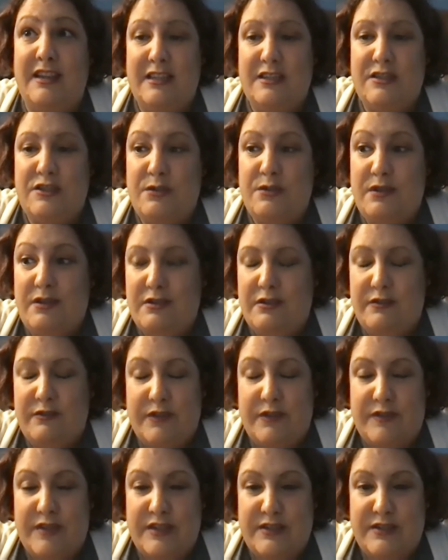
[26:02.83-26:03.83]

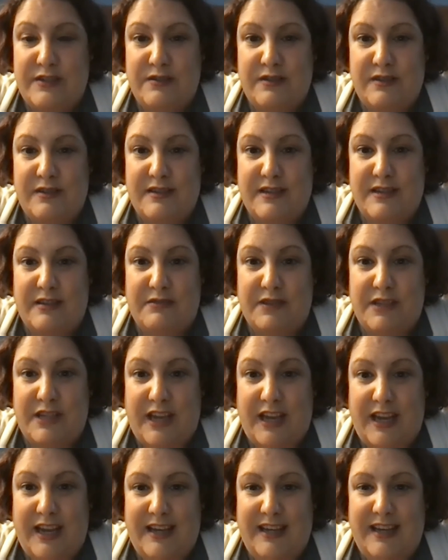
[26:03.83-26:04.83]
250 students every
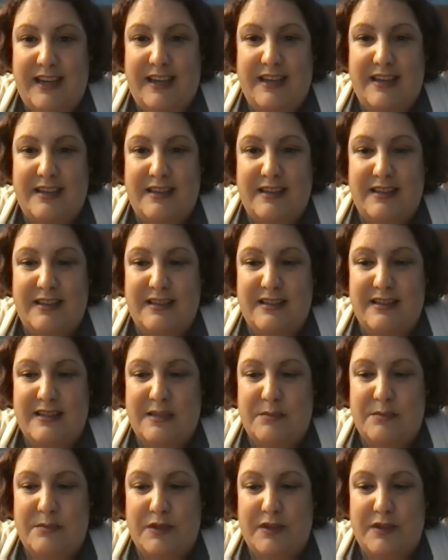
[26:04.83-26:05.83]
day, and
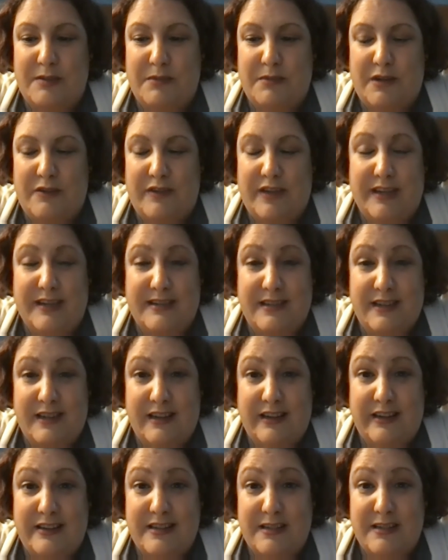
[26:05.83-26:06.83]
some of them are
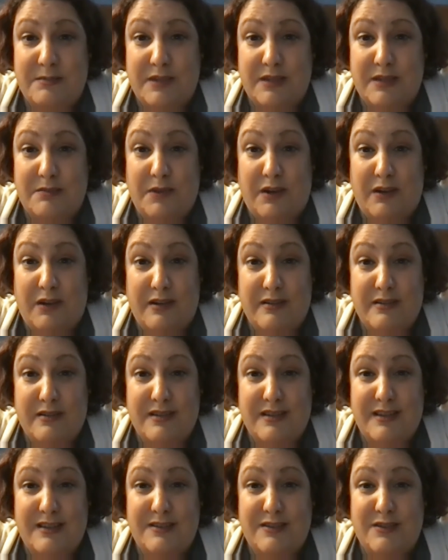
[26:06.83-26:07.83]
vaccinated, some of them
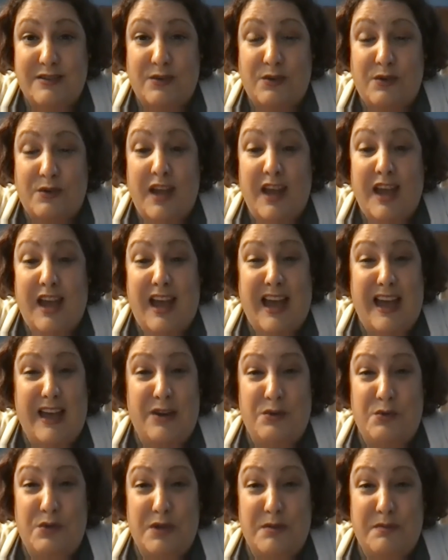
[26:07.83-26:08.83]
aren't. And so I
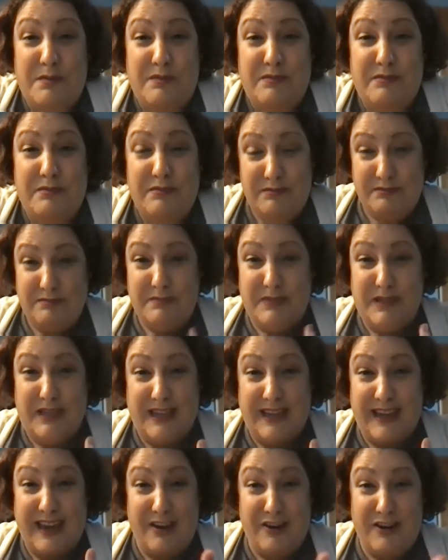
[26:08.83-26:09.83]
don't want to be
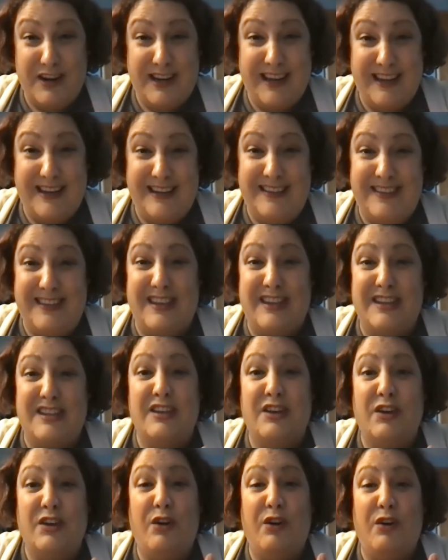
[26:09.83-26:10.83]
carrying anything
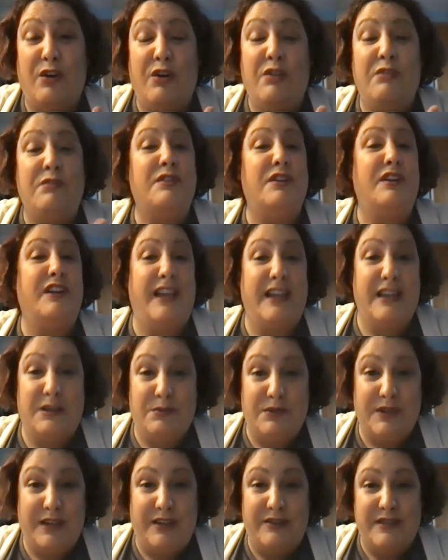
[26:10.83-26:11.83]
over to
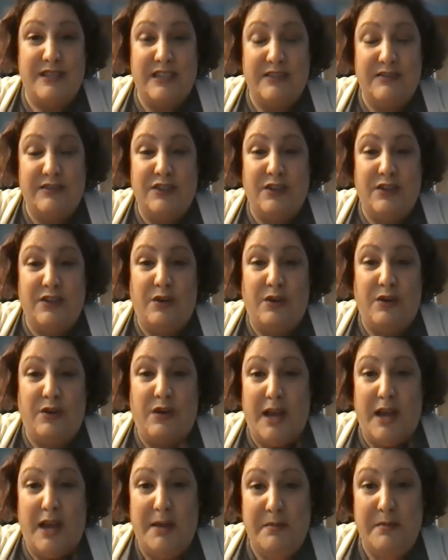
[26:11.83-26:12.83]
anyone else, even though
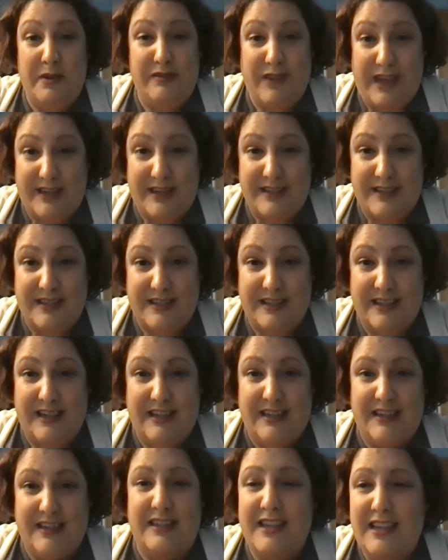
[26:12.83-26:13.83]
I'm vaccinated.
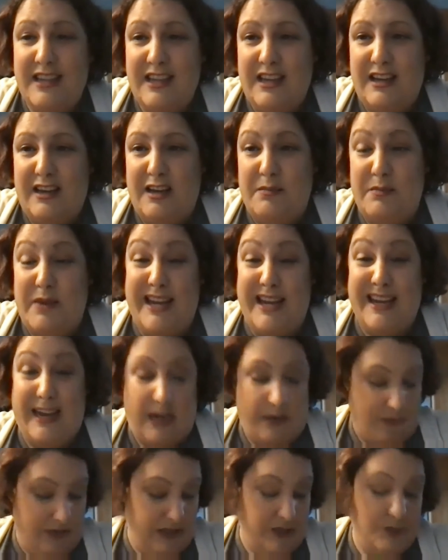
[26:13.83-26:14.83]
Um, I
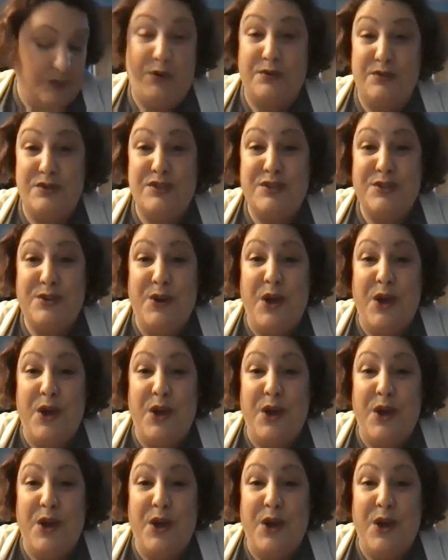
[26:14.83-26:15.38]
am exposed to